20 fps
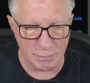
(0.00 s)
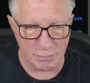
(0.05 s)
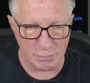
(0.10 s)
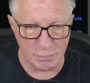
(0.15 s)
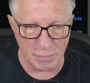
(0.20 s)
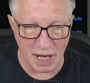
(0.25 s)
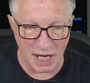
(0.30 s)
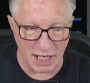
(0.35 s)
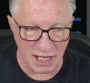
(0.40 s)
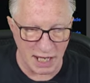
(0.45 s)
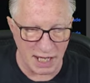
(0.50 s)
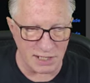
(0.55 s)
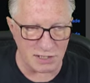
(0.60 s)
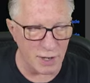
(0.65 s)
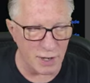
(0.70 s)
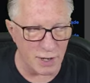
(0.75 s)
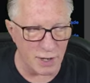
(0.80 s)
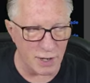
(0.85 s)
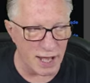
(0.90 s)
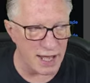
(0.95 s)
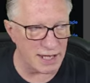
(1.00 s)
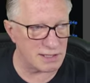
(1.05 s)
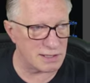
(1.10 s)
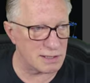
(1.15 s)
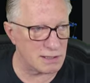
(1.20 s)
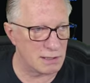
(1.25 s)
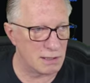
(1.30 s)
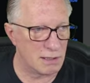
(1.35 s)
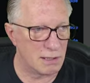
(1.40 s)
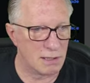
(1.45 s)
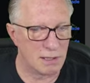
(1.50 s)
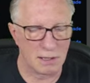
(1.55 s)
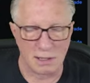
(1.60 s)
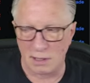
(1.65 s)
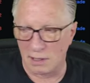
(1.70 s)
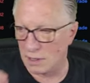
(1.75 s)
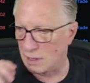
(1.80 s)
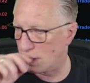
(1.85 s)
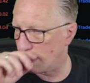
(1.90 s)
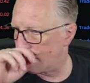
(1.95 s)
Binance US?
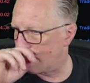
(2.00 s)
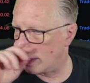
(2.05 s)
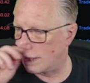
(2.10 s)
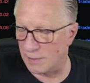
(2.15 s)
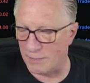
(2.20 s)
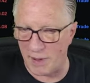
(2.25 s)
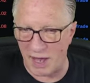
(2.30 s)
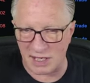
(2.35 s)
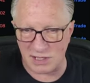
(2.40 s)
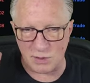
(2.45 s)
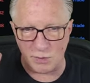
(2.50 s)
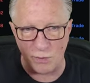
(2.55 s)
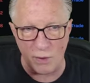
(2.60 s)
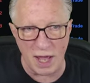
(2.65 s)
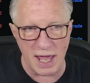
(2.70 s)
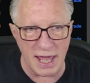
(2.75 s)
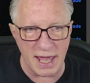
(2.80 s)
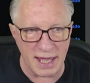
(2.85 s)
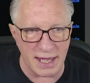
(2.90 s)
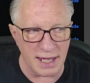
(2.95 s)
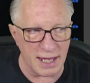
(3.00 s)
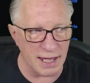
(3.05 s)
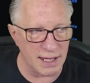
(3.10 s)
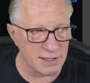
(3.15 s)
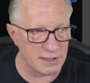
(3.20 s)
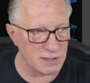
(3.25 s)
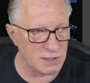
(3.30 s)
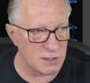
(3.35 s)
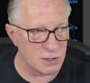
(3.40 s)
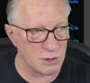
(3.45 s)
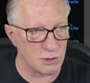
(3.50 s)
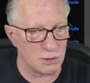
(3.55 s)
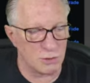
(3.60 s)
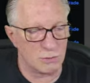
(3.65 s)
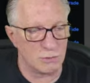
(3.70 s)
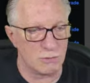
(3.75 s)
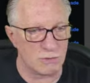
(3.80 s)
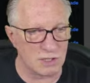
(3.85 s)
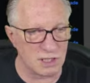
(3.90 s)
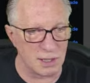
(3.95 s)
The best way is
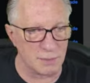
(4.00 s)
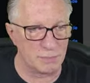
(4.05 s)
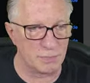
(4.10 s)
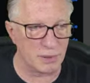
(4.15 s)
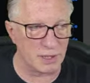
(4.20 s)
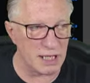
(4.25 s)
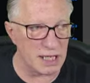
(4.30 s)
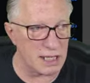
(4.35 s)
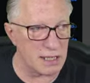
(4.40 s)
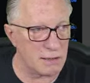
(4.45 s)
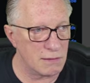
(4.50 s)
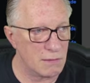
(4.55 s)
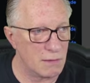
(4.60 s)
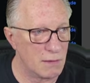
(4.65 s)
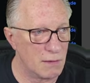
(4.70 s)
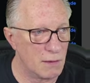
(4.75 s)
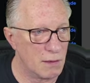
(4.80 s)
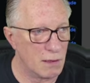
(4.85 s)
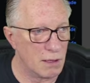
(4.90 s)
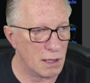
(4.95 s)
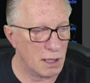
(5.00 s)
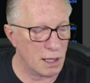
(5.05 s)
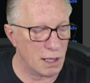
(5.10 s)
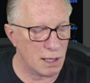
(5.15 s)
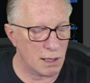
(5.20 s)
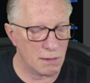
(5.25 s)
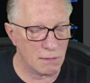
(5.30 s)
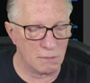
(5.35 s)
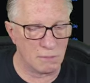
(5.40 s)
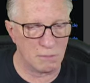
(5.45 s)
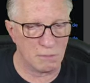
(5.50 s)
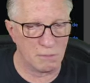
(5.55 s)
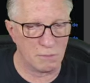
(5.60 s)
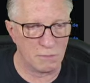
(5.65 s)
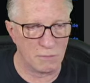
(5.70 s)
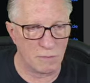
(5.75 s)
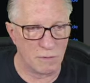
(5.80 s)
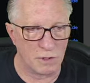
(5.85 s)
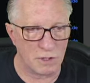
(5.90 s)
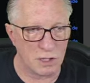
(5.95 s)
to simply
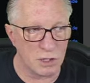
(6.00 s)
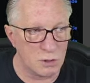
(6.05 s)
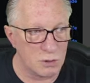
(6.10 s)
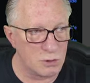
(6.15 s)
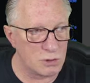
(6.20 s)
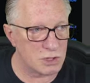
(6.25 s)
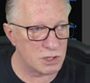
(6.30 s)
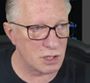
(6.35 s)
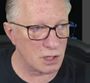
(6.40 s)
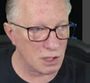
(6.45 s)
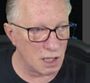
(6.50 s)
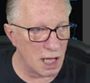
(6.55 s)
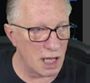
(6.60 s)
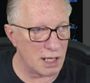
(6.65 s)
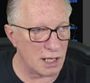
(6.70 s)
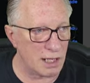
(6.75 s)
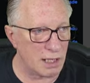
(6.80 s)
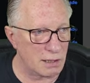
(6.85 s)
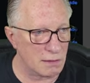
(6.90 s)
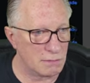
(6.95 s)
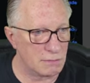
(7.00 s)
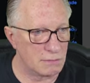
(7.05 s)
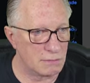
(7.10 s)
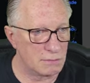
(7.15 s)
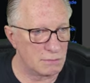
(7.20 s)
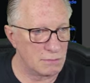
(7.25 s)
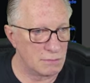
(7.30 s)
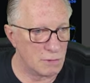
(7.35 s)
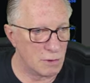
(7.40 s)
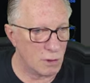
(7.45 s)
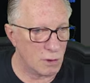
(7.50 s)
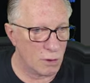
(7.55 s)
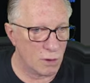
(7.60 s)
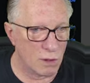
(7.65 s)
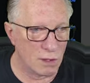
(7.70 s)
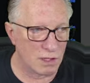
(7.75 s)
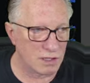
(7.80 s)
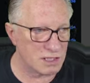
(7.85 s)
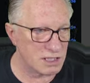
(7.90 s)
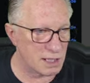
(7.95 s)
use Solana
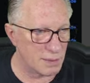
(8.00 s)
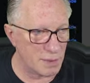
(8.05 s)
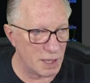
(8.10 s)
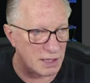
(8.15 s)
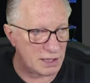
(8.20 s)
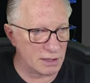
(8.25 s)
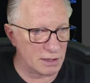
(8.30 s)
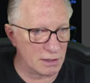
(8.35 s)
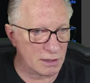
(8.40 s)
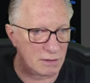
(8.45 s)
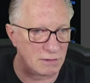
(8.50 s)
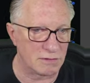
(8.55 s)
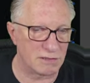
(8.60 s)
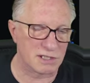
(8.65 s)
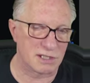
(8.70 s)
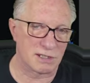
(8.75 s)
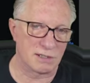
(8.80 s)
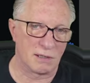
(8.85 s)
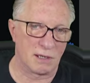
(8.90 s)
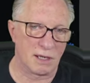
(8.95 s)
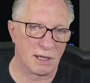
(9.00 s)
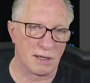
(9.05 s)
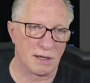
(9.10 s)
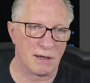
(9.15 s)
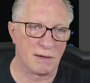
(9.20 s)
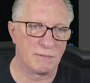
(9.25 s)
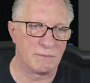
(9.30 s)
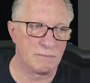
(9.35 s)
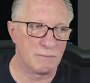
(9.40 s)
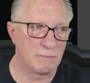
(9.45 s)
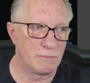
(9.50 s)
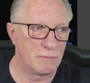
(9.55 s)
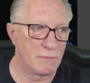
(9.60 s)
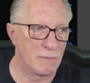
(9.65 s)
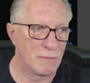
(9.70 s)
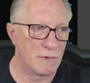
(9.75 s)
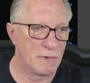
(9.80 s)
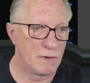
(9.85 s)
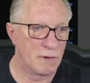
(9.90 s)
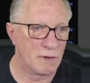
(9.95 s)
or some other
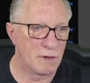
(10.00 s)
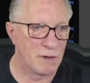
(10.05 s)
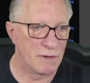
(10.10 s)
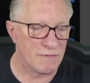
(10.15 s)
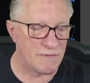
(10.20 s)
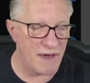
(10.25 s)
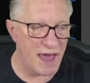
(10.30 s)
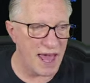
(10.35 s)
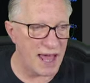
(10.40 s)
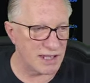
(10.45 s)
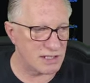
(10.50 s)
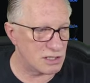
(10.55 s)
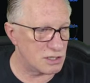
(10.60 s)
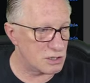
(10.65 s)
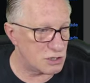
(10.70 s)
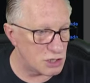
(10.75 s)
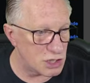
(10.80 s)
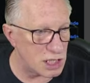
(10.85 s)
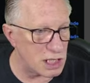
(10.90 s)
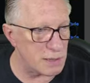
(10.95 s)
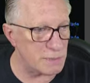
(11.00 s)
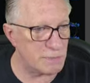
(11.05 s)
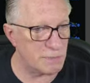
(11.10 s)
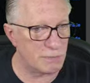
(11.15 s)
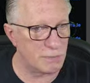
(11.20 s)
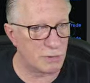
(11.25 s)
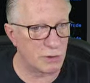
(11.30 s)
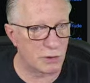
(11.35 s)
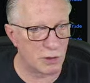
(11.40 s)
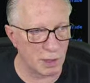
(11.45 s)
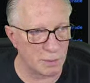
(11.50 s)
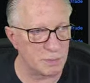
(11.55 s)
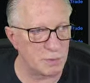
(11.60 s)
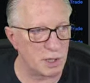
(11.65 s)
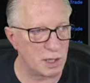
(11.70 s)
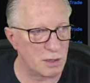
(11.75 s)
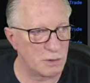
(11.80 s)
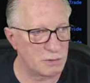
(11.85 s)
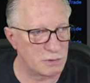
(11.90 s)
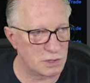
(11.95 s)
fast, cheap
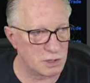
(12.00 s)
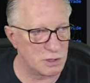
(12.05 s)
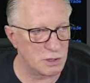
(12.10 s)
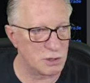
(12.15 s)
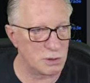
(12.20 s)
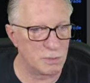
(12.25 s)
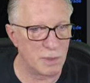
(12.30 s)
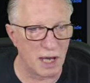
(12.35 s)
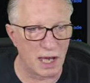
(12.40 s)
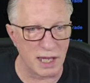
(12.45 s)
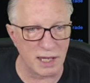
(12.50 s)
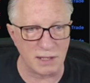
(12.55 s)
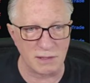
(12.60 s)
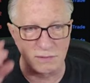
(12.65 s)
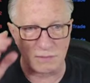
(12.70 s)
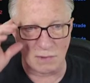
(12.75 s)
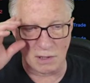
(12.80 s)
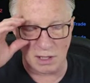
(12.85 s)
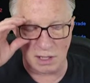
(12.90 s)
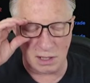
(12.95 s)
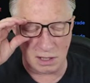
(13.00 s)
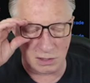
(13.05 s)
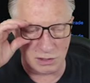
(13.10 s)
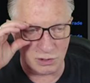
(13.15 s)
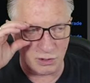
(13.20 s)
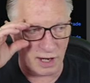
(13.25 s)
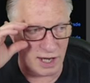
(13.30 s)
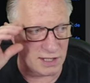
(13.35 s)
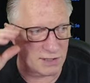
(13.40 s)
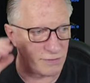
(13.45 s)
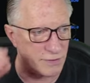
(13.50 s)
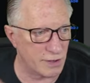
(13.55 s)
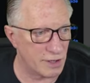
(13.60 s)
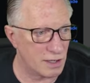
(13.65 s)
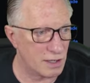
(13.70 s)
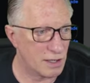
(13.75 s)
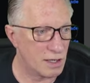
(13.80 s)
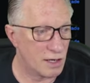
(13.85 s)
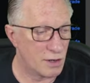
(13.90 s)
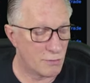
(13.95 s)
crypto to do my
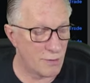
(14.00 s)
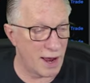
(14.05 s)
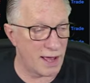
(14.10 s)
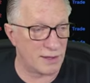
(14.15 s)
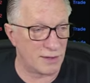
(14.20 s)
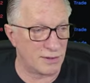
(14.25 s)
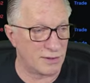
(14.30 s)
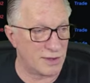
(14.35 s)
transfer rather